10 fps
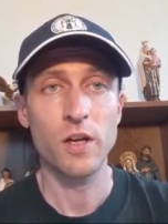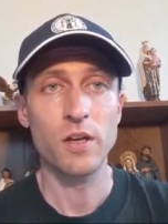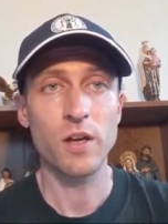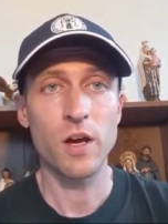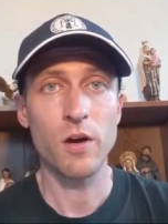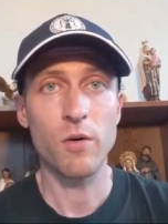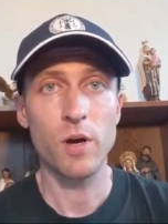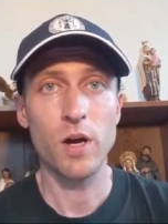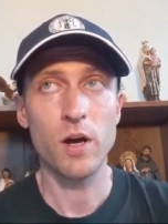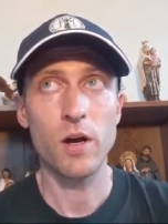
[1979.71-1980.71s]
Now,
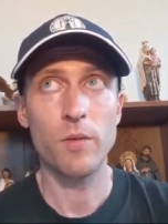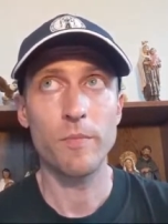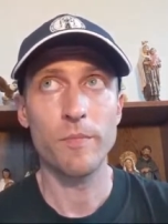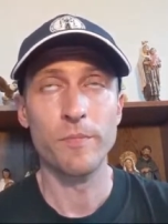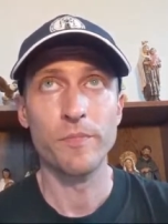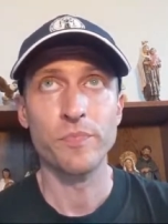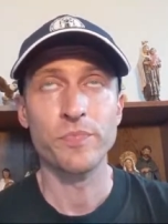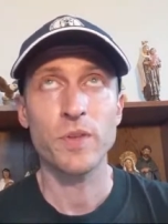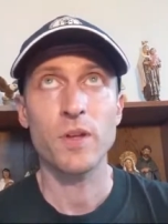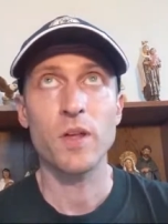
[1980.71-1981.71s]
um,
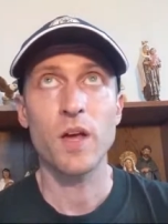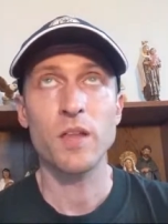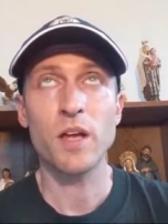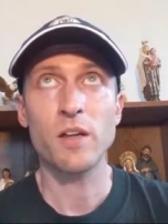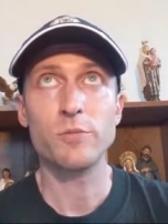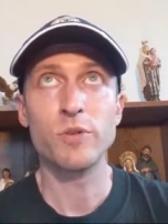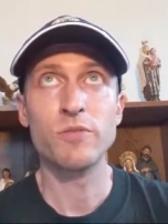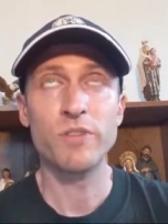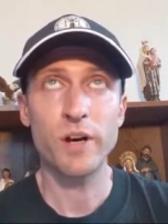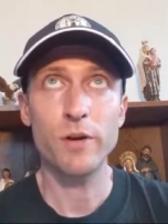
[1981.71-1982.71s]
that has been
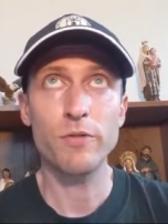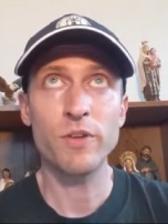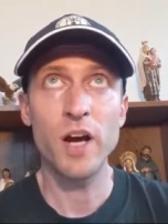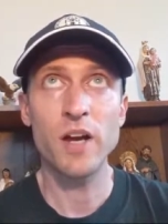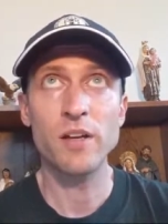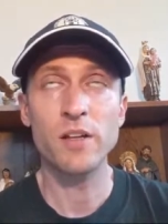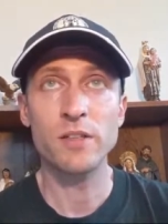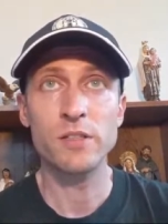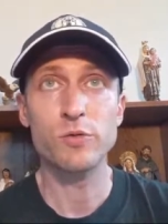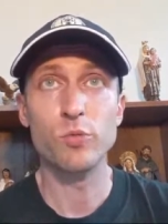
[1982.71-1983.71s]
verified in at
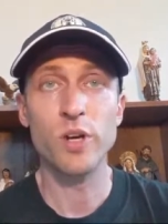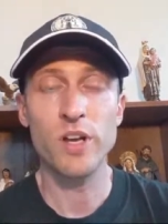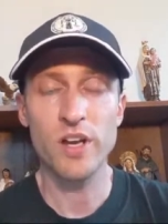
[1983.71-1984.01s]
least one